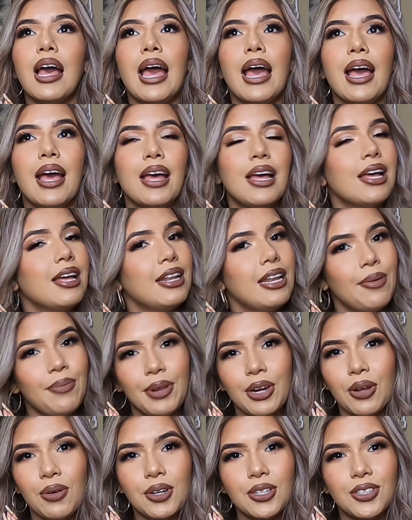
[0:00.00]
and let me
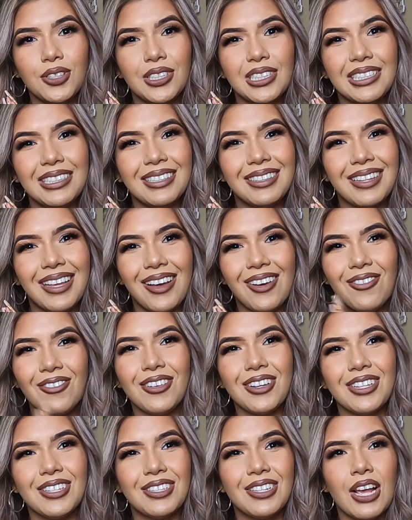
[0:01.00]
know which one you thought
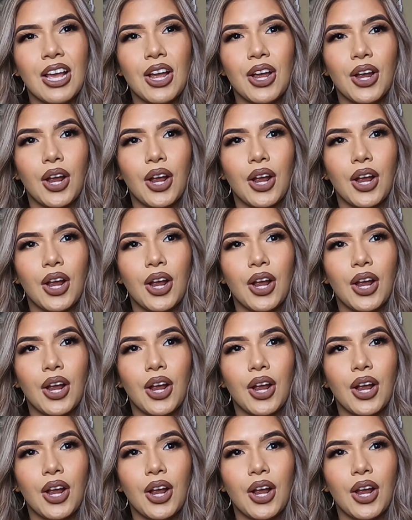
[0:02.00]
was